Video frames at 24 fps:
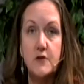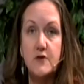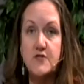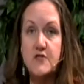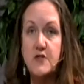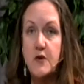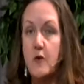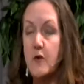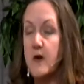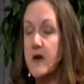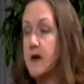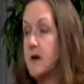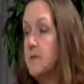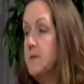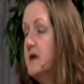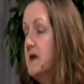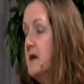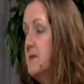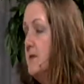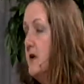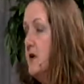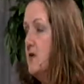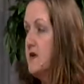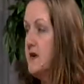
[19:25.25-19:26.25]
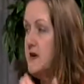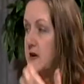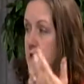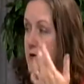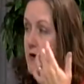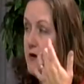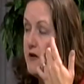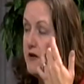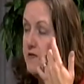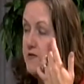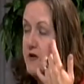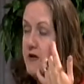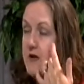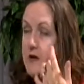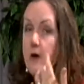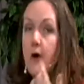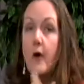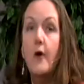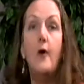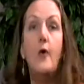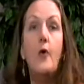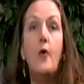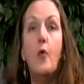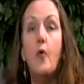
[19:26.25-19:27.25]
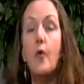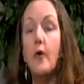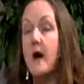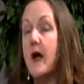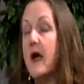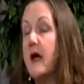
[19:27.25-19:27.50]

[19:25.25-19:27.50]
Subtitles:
So it can be about caregiving or